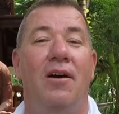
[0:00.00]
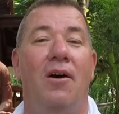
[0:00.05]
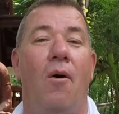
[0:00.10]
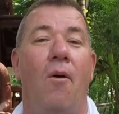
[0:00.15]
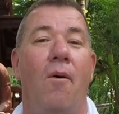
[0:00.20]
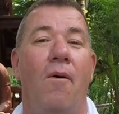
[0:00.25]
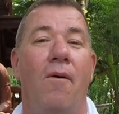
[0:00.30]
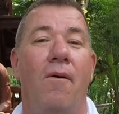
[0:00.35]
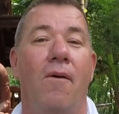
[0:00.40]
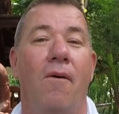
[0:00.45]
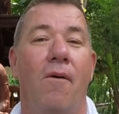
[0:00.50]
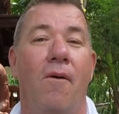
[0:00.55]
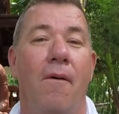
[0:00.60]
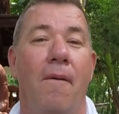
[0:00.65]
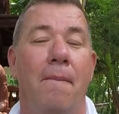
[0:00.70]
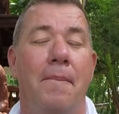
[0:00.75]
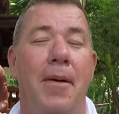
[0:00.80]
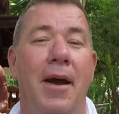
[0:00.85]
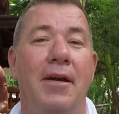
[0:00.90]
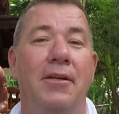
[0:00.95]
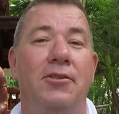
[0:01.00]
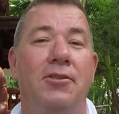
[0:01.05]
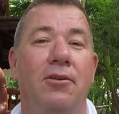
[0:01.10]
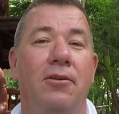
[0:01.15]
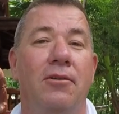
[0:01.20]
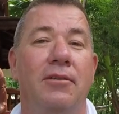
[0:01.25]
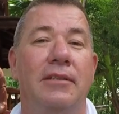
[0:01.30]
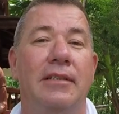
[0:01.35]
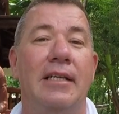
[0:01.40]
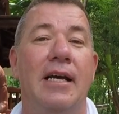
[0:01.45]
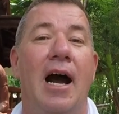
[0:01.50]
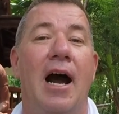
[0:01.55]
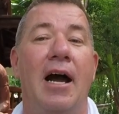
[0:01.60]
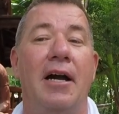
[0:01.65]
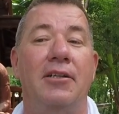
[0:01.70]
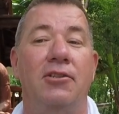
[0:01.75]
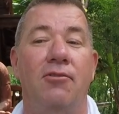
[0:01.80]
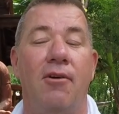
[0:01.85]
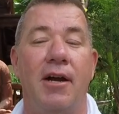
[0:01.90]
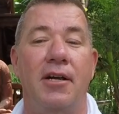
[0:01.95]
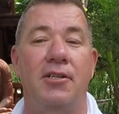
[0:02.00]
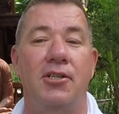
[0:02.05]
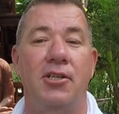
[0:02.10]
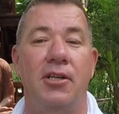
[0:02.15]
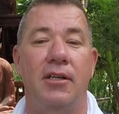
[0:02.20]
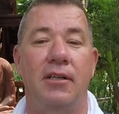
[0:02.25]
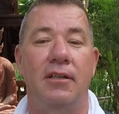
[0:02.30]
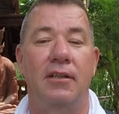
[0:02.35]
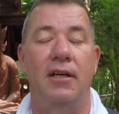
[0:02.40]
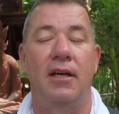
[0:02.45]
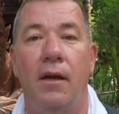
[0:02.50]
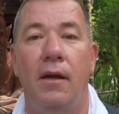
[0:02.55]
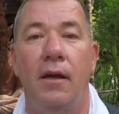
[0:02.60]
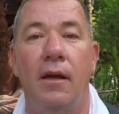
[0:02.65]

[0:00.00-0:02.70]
or a major dehydration,